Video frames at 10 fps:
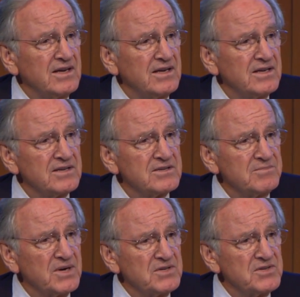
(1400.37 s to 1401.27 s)
as
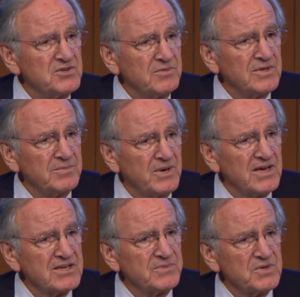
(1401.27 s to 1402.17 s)
much as humanly
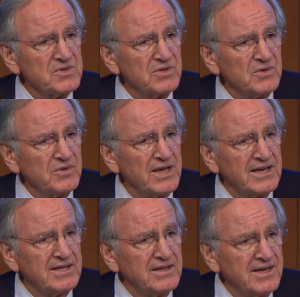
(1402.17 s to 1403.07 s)
possible so
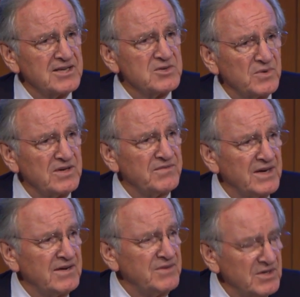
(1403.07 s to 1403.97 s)
that in the next
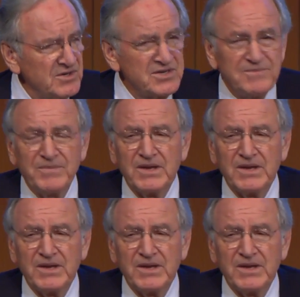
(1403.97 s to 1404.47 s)
25 years,